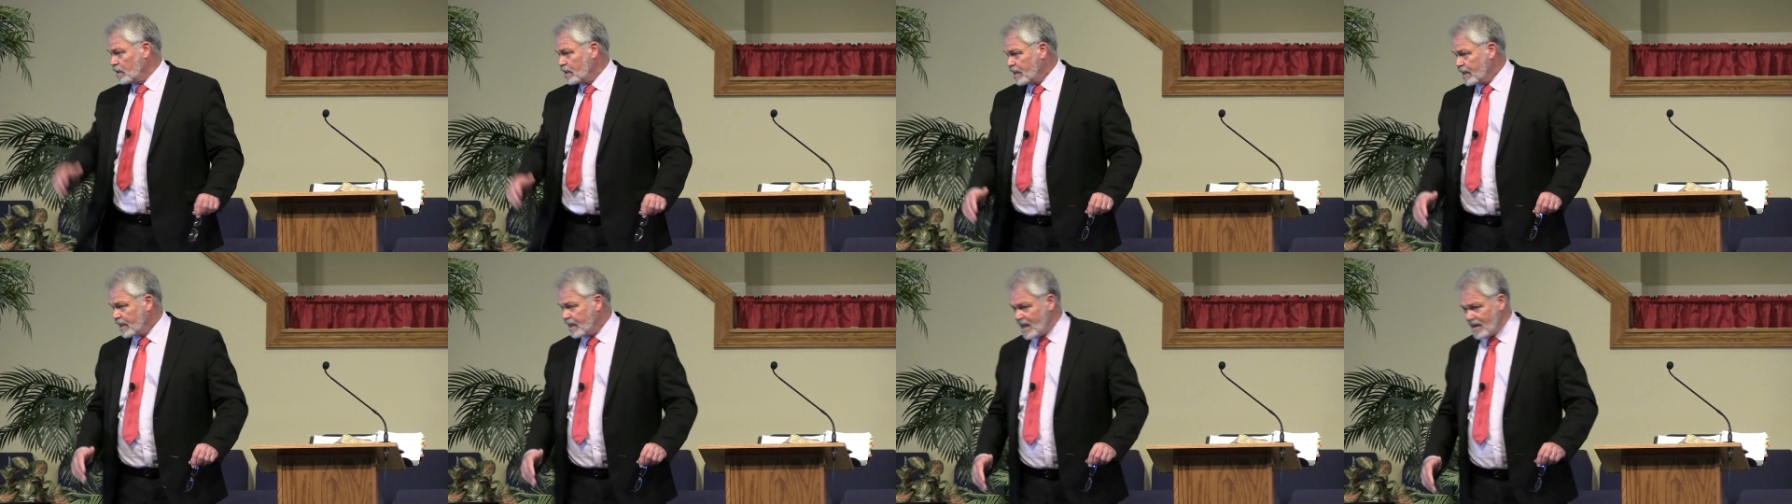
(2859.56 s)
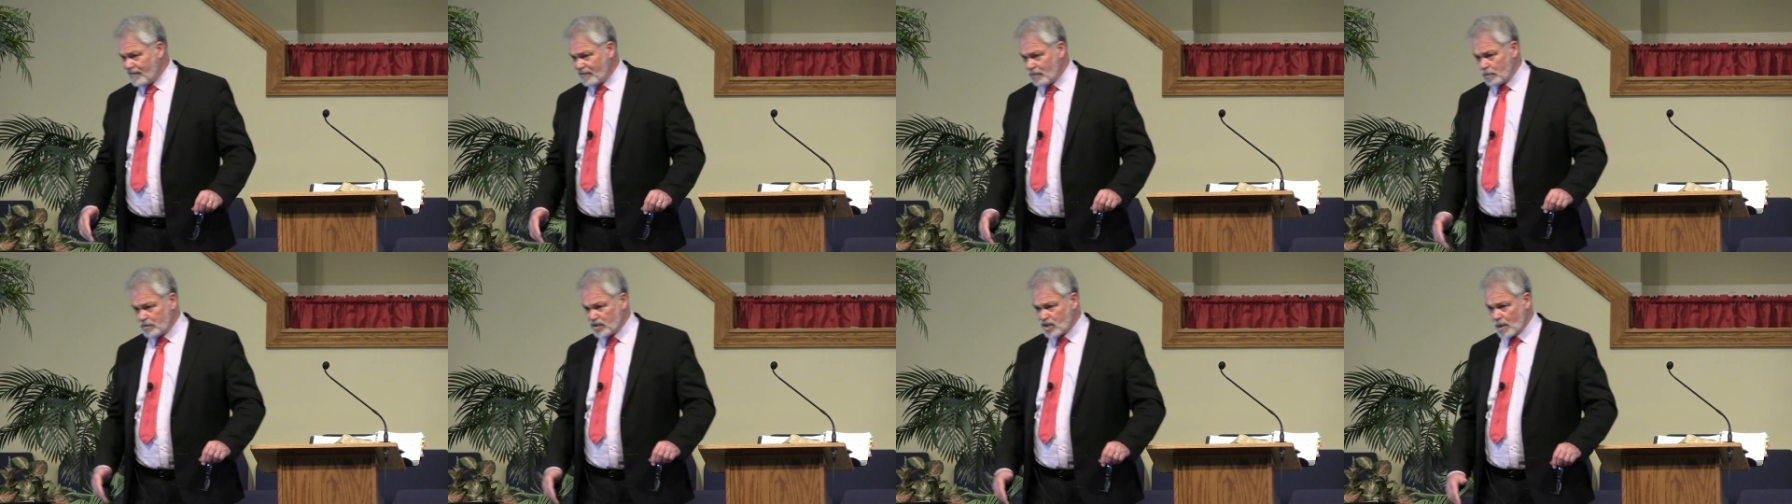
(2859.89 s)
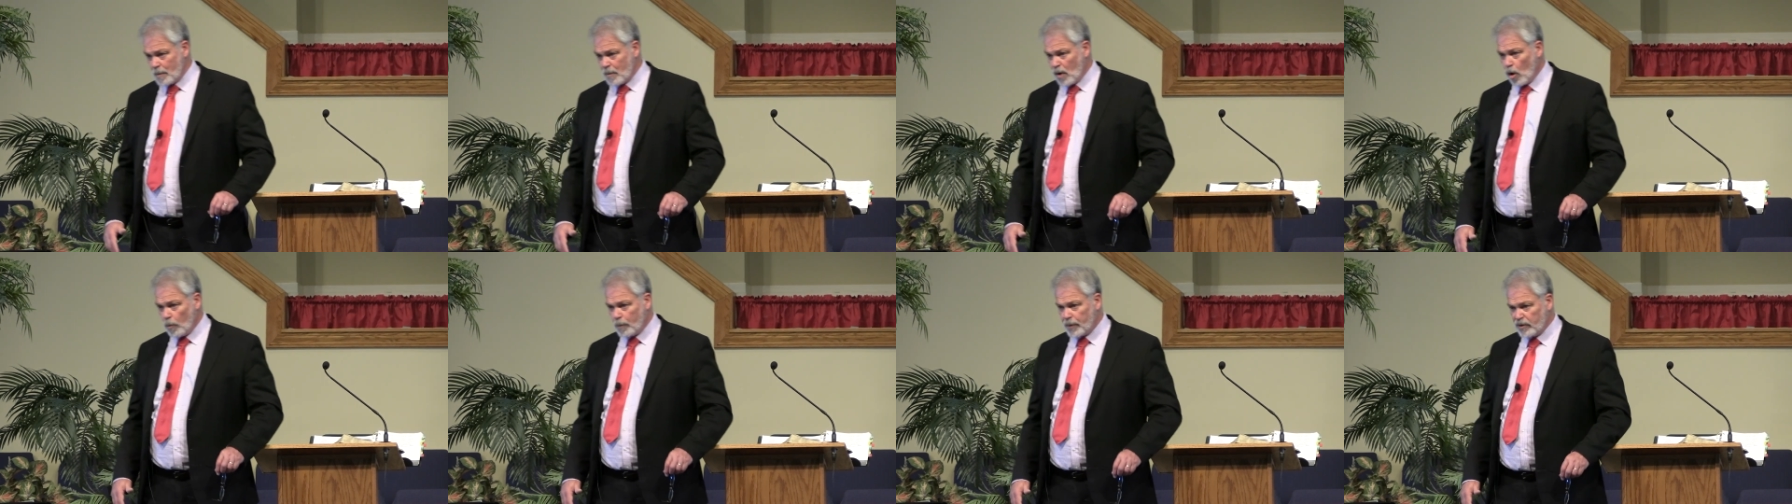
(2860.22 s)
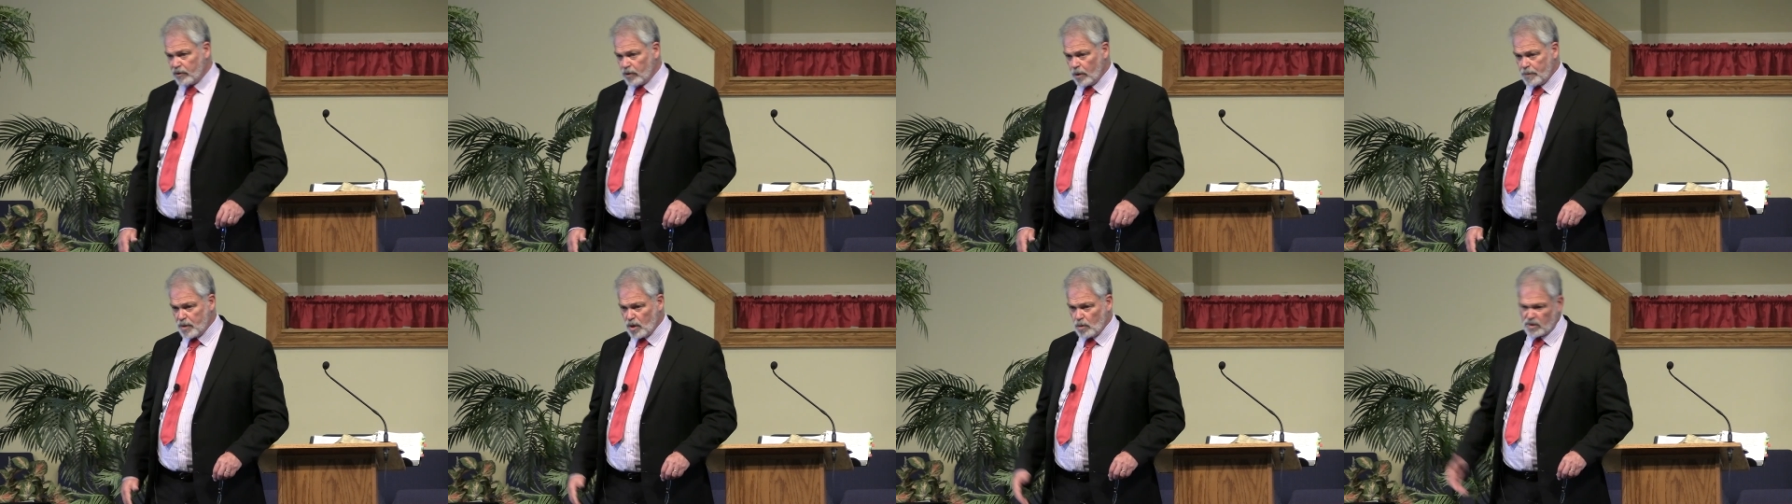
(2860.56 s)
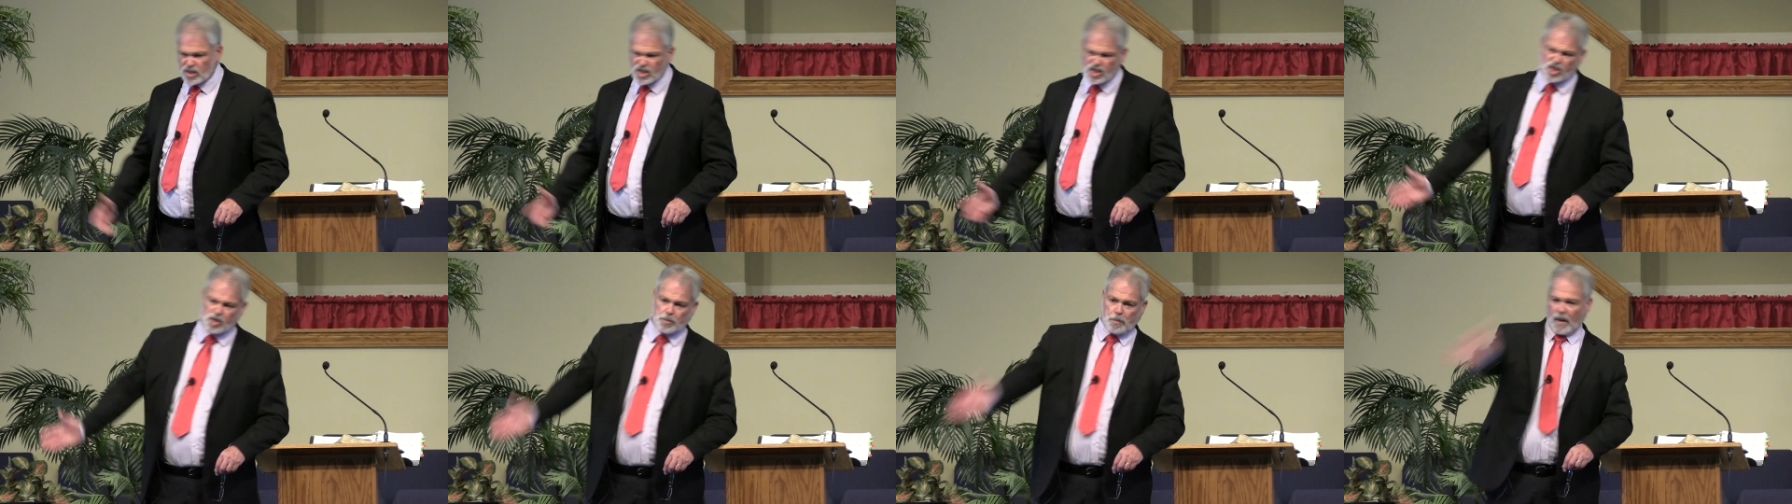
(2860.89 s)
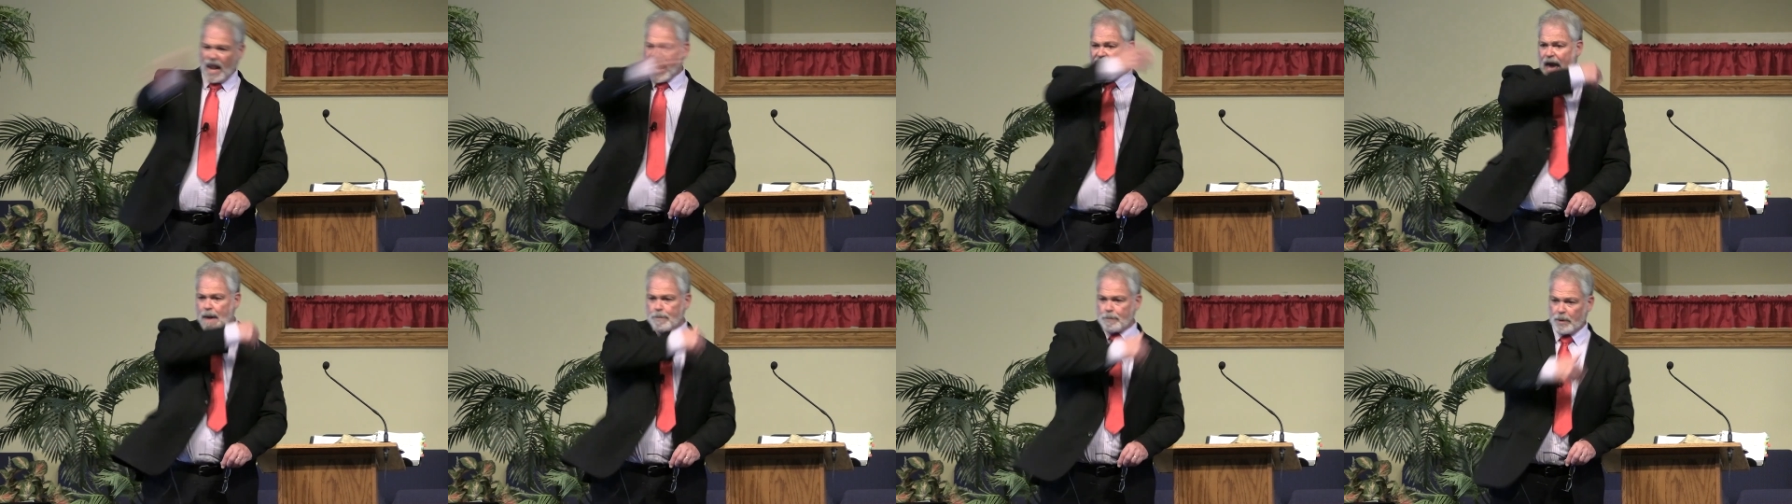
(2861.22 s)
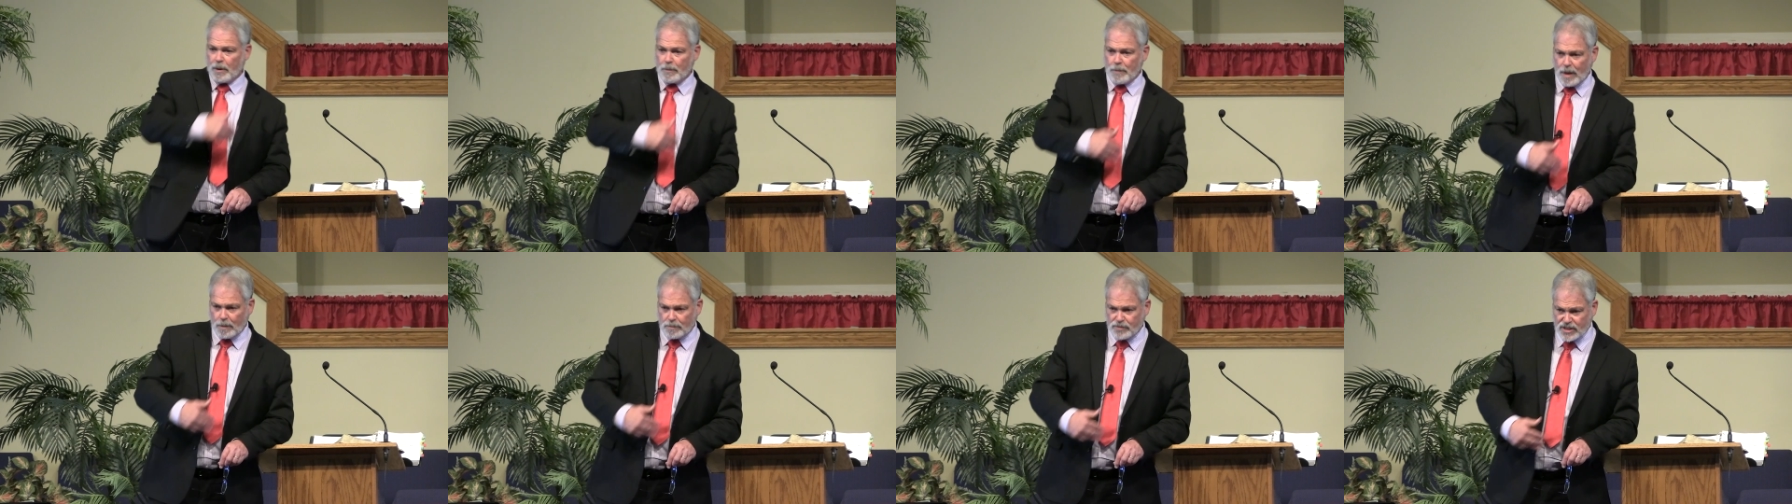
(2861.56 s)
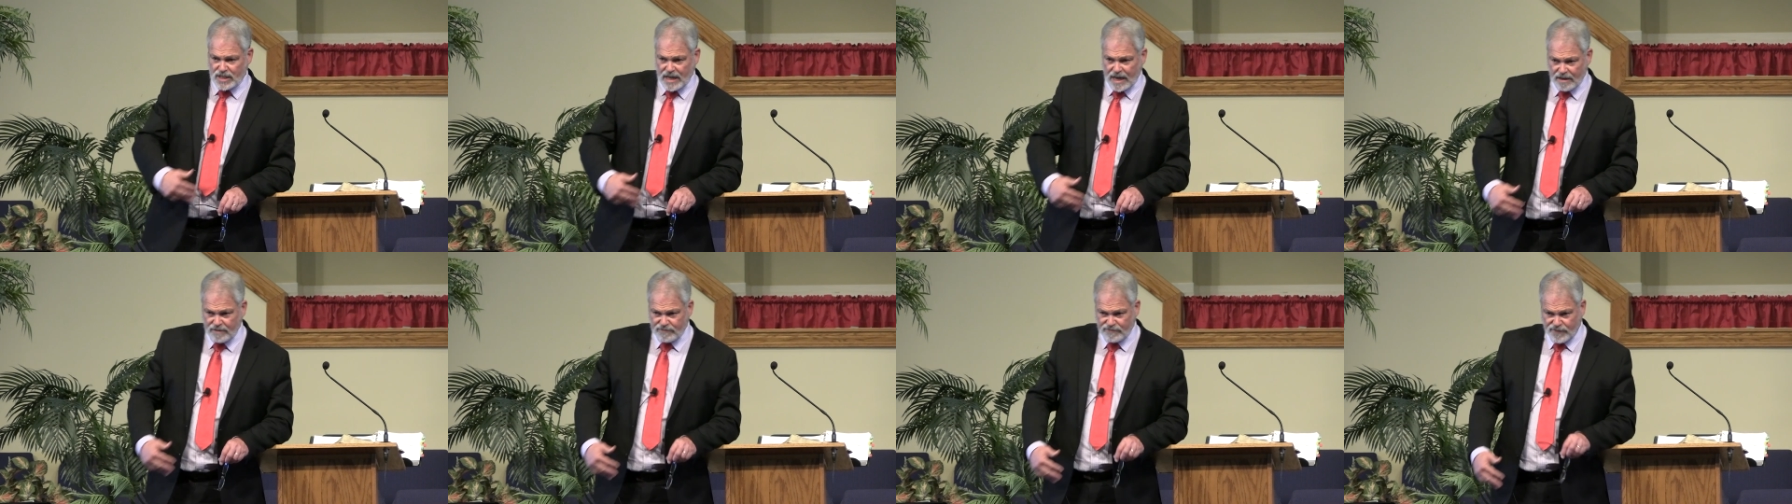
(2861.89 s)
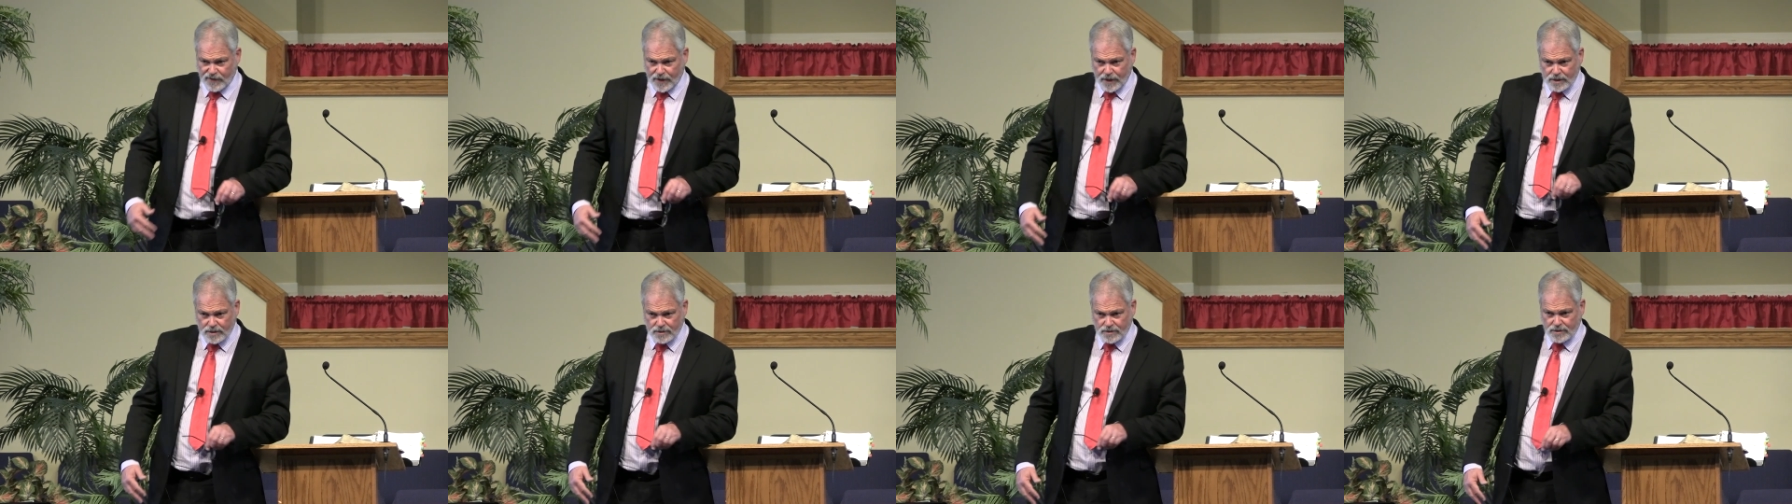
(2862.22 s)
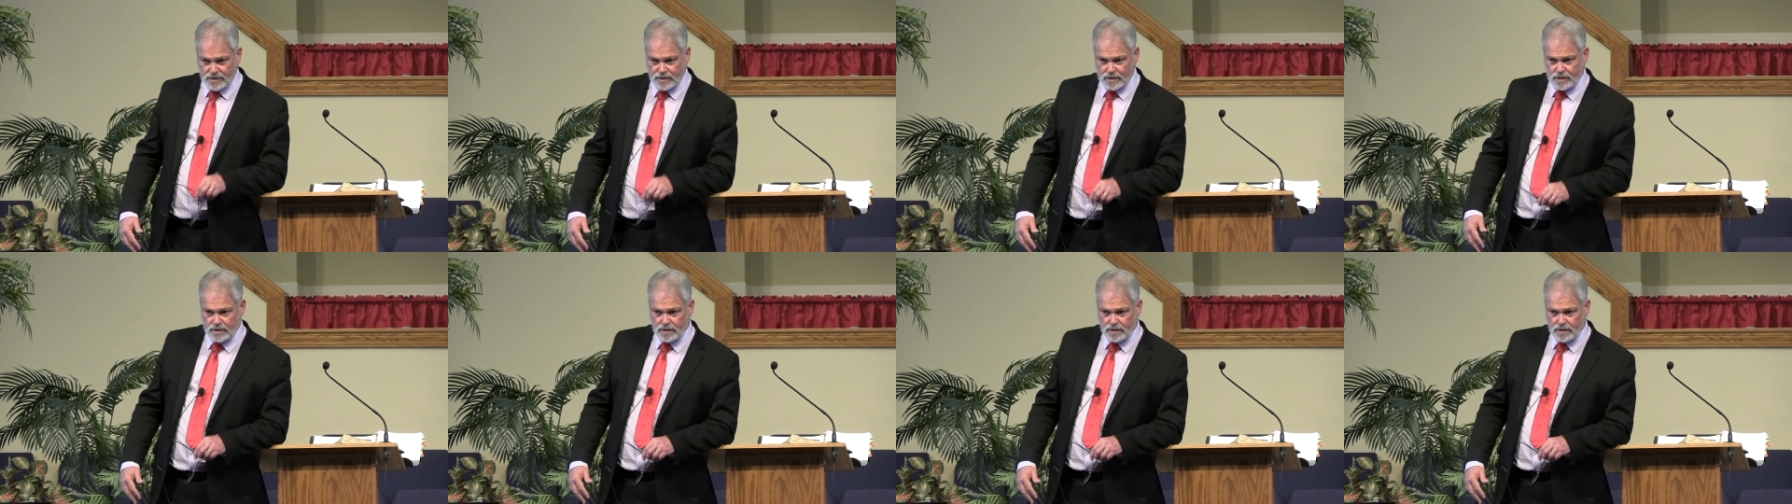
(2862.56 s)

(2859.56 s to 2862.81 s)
Give them some open rebuke. Slap them upside the face.